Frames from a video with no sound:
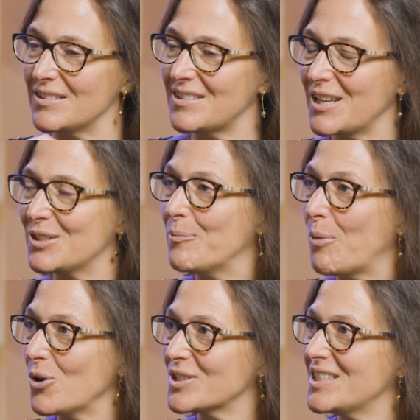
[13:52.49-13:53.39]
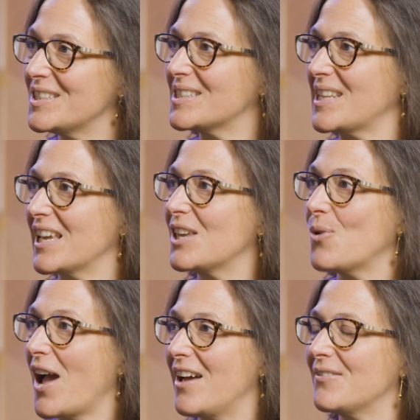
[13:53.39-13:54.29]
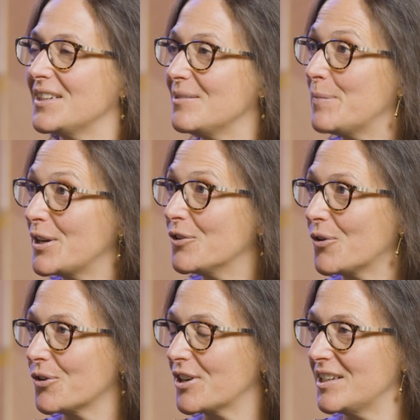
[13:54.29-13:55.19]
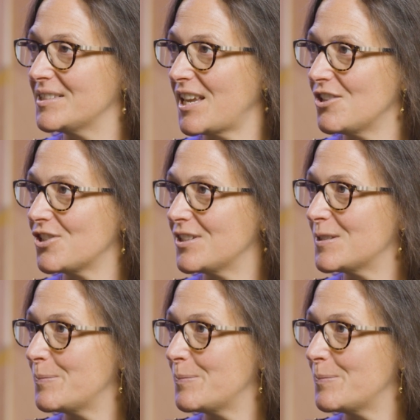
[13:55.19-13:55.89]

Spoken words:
tick the boxes like you have in bigger organizations,